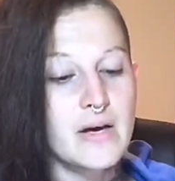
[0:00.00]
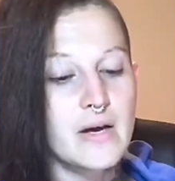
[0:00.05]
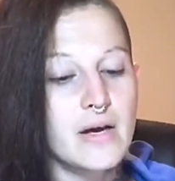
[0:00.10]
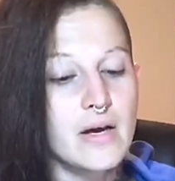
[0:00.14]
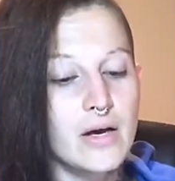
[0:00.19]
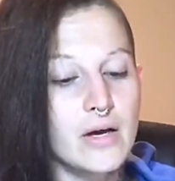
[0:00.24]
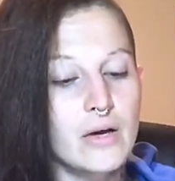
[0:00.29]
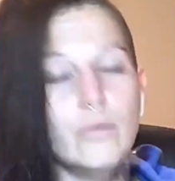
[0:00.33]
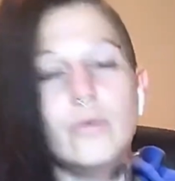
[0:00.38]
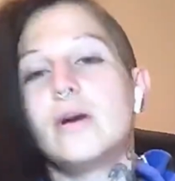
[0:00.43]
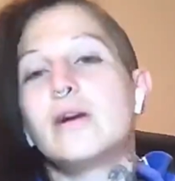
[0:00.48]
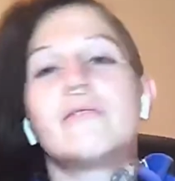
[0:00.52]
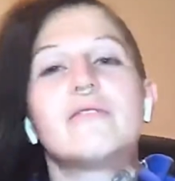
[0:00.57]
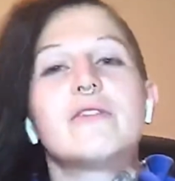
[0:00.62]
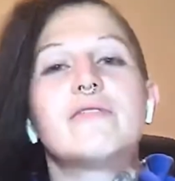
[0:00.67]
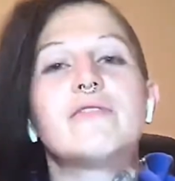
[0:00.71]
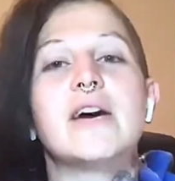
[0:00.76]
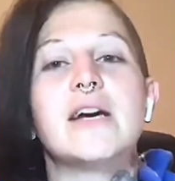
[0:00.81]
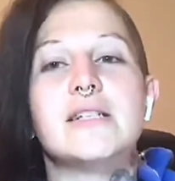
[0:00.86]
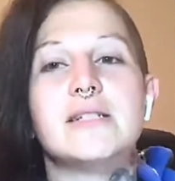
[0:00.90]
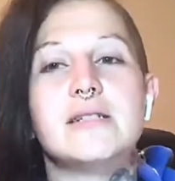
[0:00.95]
Word of
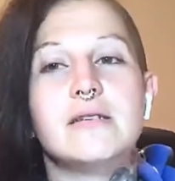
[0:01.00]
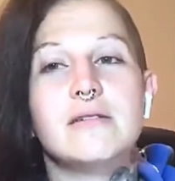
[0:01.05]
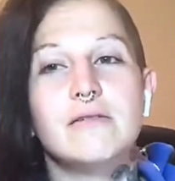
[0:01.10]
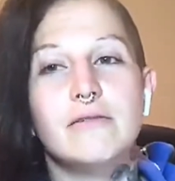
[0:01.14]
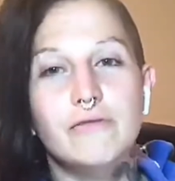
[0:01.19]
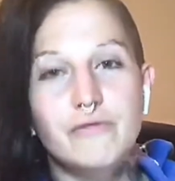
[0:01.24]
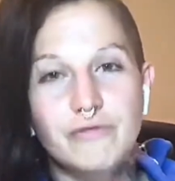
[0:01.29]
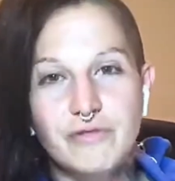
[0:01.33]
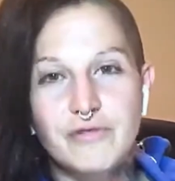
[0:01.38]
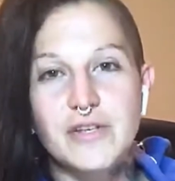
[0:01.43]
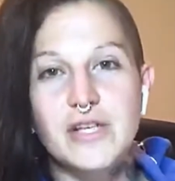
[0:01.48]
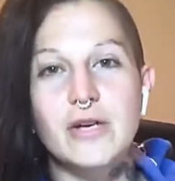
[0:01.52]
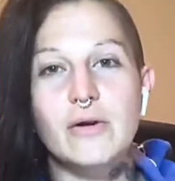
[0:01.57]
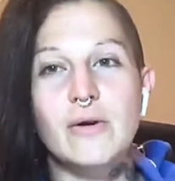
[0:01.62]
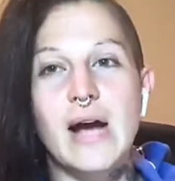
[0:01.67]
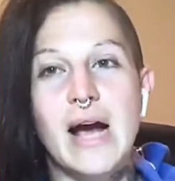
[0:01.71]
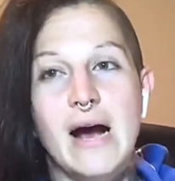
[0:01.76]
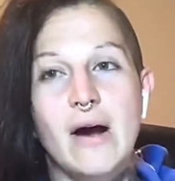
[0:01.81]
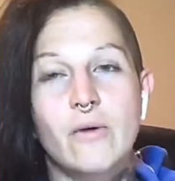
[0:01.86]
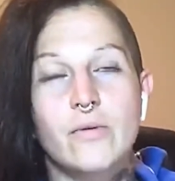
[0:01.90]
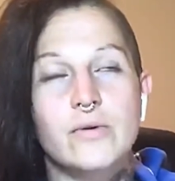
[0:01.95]
advice: figure
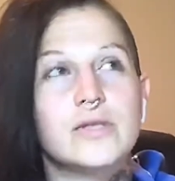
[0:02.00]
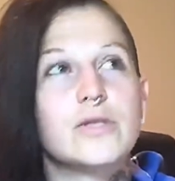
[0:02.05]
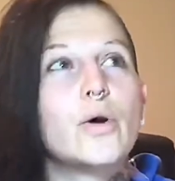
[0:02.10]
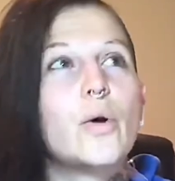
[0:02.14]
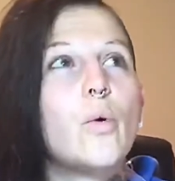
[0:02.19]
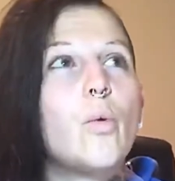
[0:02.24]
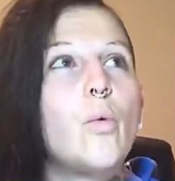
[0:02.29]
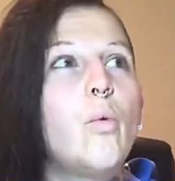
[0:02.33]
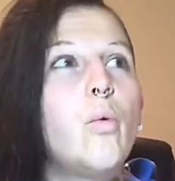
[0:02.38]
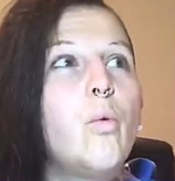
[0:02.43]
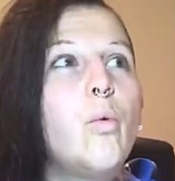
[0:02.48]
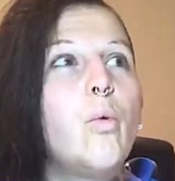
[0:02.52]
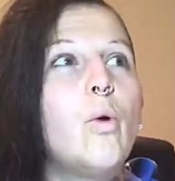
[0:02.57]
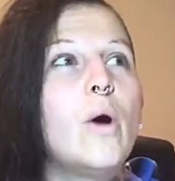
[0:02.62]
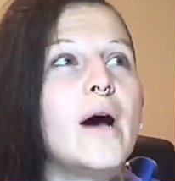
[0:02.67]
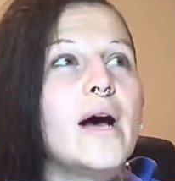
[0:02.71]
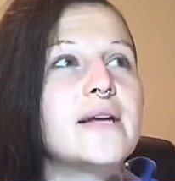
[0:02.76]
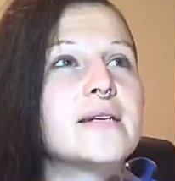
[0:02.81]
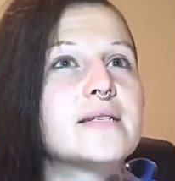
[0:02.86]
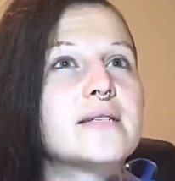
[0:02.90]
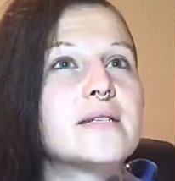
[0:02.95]
out
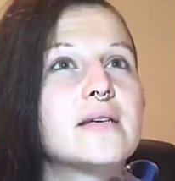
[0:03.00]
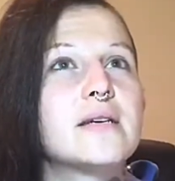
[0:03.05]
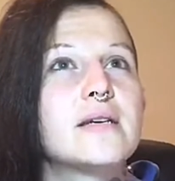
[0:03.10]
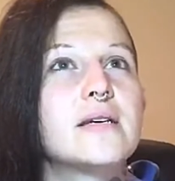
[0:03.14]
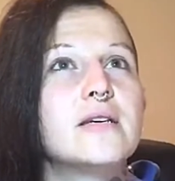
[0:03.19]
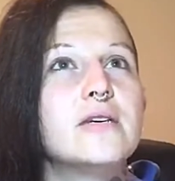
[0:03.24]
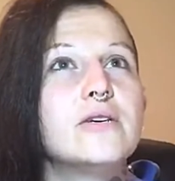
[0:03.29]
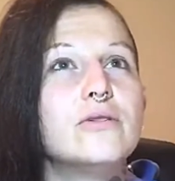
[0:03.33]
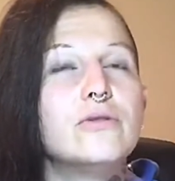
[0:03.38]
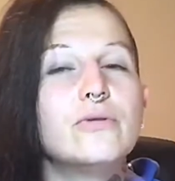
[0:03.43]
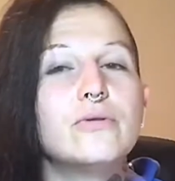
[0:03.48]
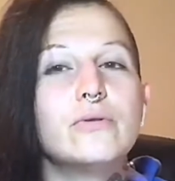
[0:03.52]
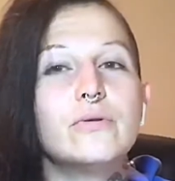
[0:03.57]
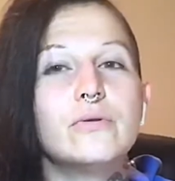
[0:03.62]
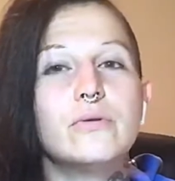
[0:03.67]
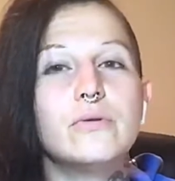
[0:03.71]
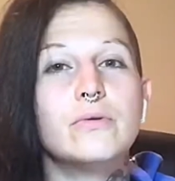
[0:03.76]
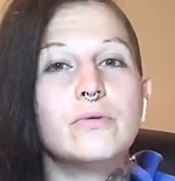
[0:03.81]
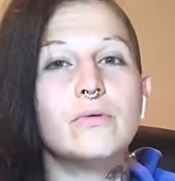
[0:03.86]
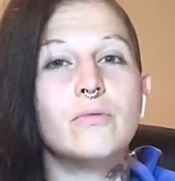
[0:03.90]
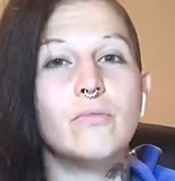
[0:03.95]
what
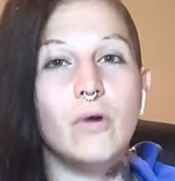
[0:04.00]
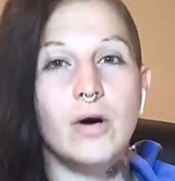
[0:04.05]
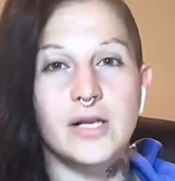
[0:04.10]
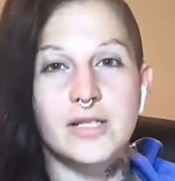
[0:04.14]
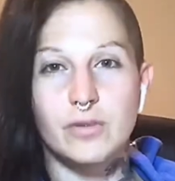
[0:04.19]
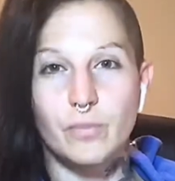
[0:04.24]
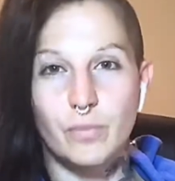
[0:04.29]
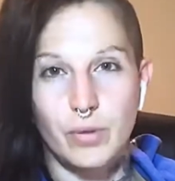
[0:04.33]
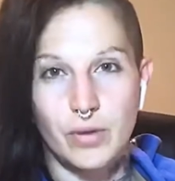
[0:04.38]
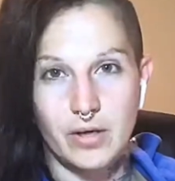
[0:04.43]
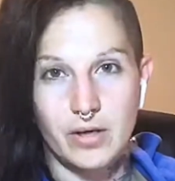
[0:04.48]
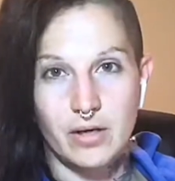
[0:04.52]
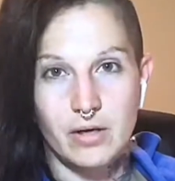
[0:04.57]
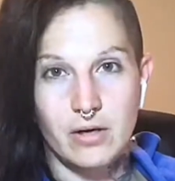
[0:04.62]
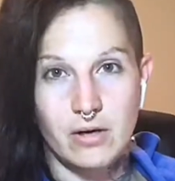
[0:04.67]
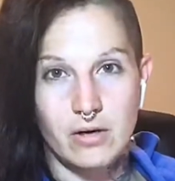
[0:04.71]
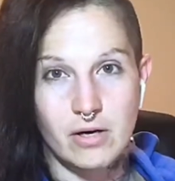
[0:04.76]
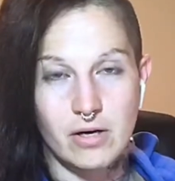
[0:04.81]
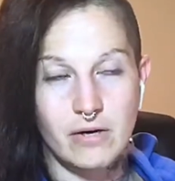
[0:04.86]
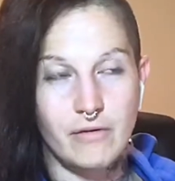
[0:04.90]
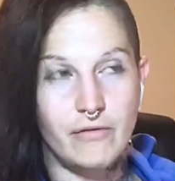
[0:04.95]
you want to put it
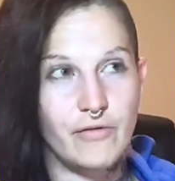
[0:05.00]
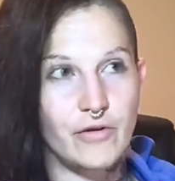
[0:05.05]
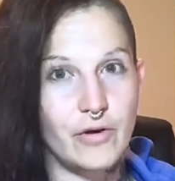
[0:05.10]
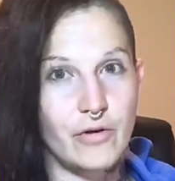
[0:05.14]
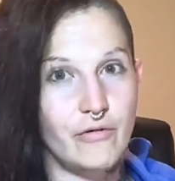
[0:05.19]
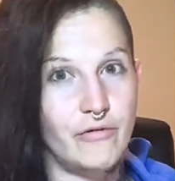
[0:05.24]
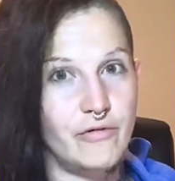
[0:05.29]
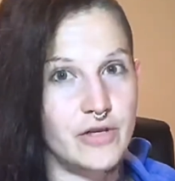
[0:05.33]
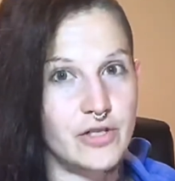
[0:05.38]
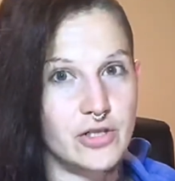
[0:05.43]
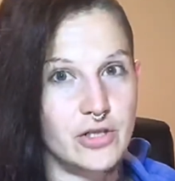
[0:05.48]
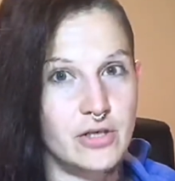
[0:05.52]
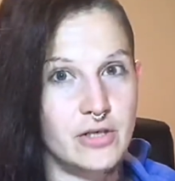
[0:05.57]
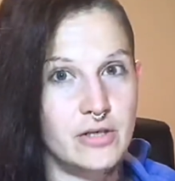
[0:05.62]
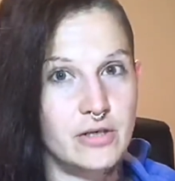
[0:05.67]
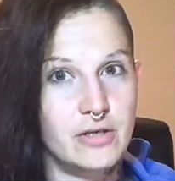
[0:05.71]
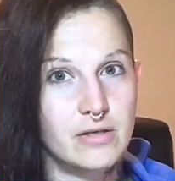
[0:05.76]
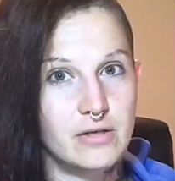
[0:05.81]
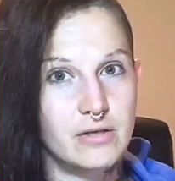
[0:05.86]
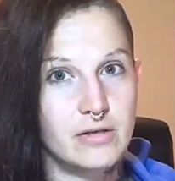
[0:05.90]
on for your vision,